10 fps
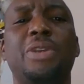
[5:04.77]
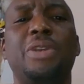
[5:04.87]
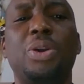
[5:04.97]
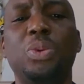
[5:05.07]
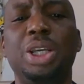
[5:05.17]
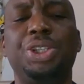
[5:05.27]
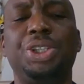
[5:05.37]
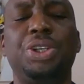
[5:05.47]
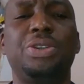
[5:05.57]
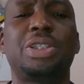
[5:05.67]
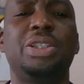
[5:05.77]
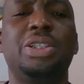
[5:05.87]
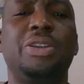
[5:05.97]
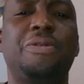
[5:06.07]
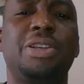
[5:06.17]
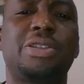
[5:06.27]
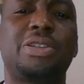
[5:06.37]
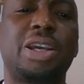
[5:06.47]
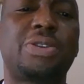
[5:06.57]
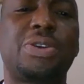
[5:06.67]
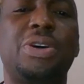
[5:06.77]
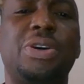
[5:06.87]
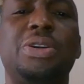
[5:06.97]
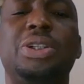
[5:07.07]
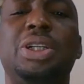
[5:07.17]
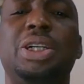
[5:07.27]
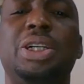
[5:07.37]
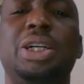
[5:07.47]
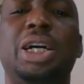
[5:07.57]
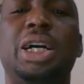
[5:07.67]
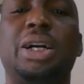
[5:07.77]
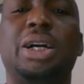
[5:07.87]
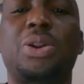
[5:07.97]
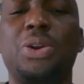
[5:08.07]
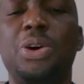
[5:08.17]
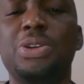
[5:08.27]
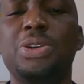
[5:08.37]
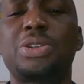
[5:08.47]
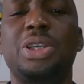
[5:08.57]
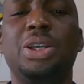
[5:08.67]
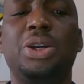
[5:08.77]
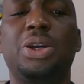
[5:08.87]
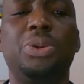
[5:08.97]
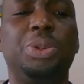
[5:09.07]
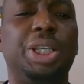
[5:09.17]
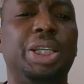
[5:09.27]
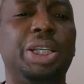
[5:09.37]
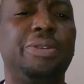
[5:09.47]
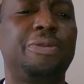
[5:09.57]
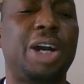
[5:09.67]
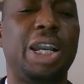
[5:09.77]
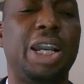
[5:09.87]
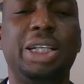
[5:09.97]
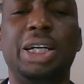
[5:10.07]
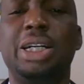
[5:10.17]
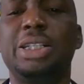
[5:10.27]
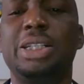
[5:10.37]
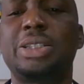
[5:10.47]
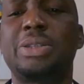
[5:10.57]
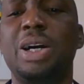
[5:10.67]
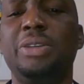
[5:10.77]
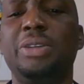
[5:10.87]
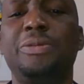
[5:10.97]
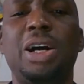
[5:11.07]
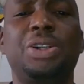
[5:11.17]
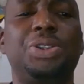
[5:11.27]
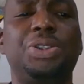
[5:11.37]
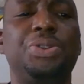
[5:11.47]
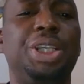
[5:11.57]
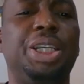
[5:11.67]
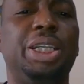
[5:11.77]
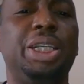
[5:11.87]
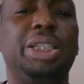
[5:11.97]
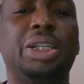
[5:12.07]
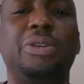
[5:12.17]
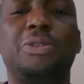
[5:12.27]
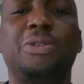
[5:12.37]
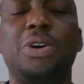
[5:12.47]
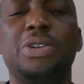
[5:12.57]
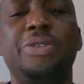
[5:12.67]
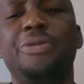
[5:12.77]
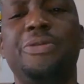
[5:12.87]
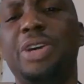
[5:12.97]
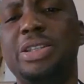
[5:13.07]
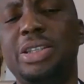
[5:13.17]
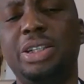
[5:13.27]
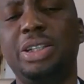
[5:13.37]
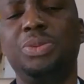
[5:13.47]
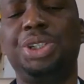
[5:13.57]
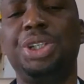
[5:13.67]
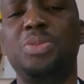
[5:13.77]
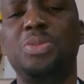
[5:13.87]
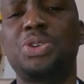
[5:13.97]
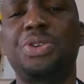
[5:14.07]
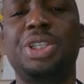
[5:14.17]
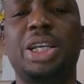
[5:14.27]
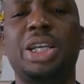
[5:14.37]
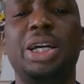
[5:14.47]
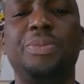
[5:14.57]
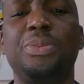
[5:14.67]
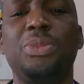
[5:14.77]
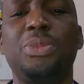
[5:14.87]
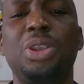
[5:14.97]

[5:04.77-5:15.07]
We have regulations in different sectors. across, including finance, manufacturing, and of course, investing, which is most critical.